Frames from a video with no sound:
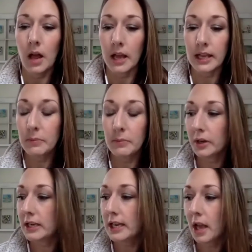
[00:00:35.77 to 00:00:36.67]
ebook
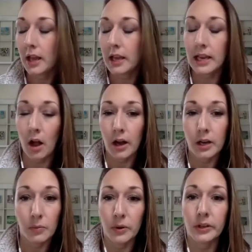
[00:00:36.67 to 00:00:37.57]
and
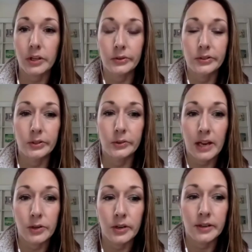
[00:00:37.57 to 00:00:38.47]
e-audiobook use to
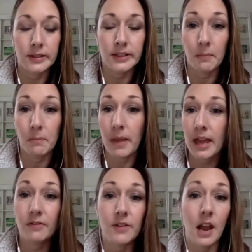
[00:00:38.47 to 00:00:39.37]
patrons that may
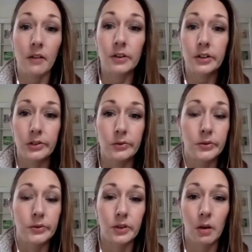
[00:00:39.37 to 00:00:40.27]
have never
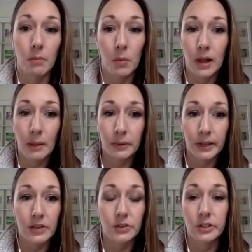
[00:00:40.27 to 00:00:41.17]
used a mobile
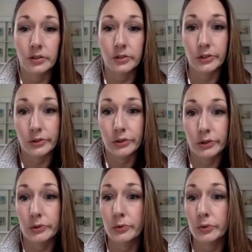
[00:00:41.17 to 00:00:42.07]
application
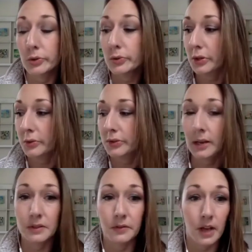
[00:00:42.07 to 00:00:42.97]
to use those
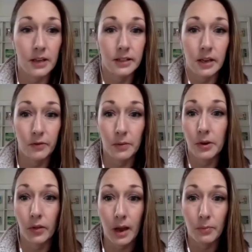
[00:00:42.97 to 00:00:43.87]
types of content from your
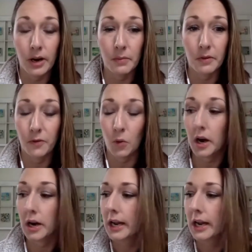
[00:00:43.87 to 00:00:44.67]
library before.